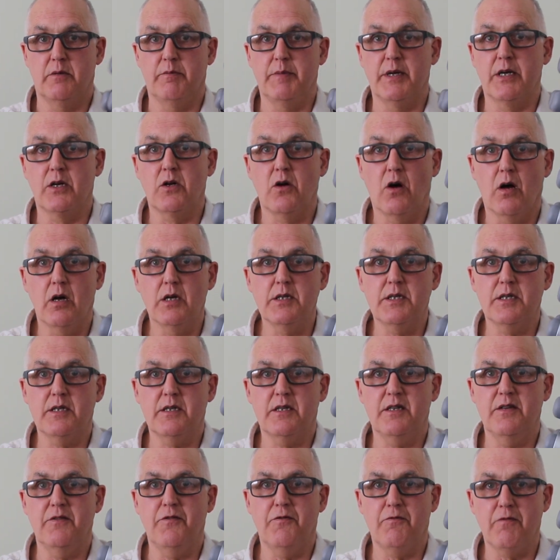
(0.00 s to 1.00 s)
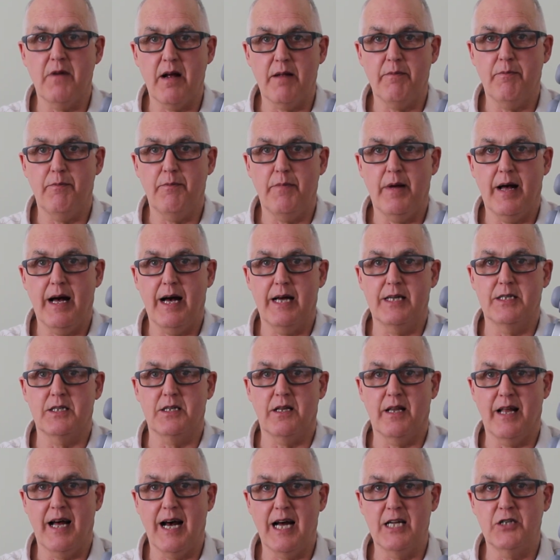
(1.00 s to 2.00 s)
And because the front part
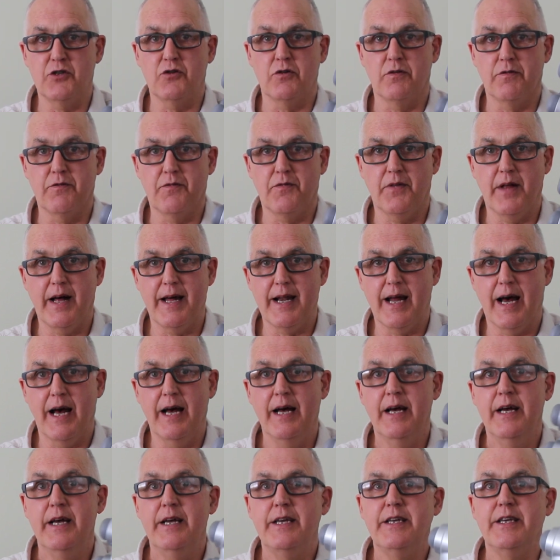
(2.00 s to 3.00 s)
is larger and flatter,